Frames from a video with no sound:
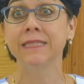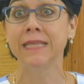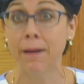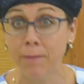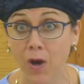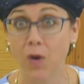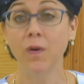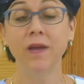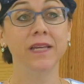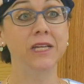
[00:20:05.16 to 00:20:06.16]

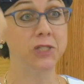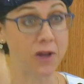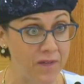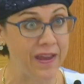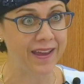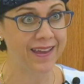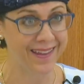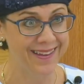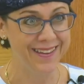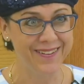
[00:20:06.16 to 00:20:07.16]
damo yishafech.
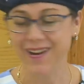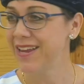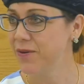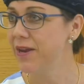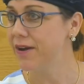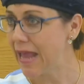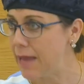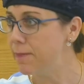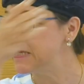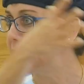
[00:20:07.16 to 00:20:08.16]
Right? You hear it
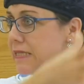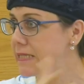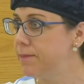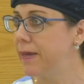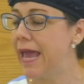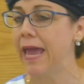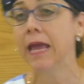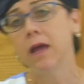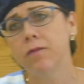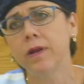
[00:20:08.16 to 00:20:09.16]
A, B, C, C, B,
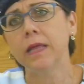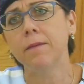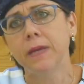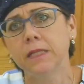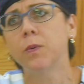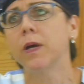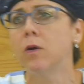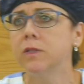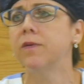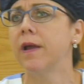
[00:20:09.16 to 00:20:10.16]
A. Really, it means what
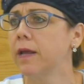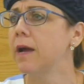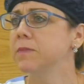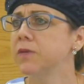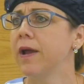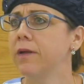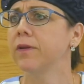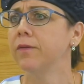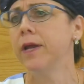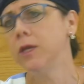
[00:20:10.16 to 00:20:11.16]
goes around comes around.
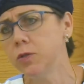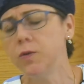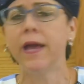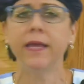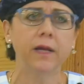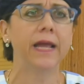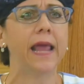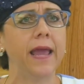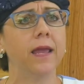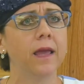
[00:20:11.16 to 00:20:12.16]
Right? You do A, you'll get
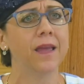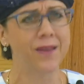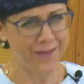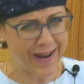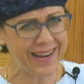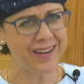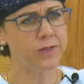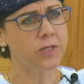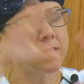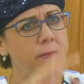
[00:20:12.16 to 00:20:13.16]
A. Right?
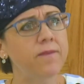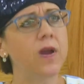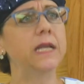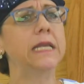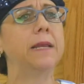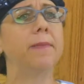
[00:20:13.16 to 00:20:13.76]
There's just something very neat